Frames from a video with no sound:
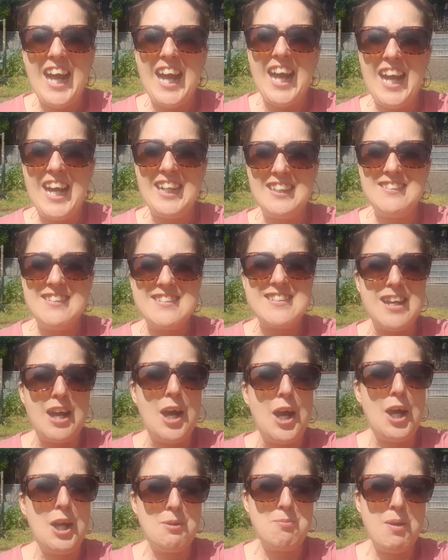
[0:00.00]
and I
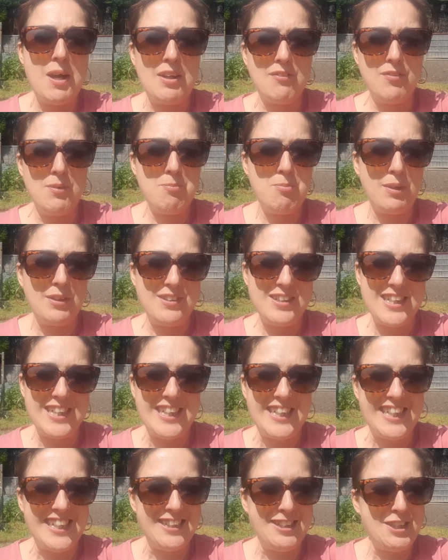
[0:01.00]
hope
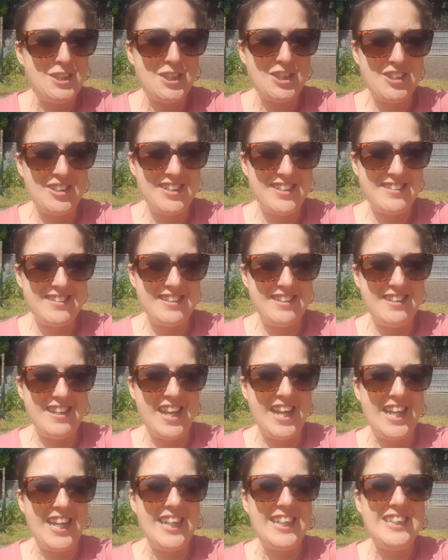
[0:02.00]
everybody enjoys the
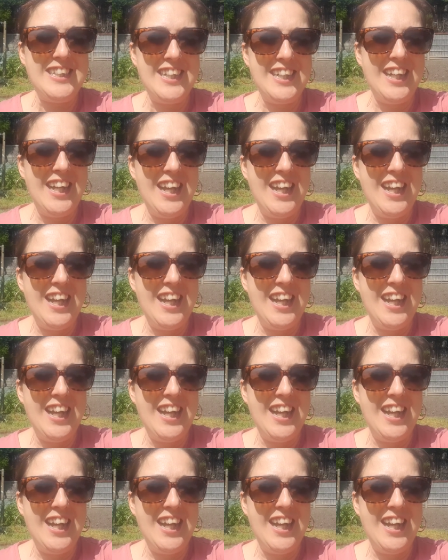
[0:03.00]
day,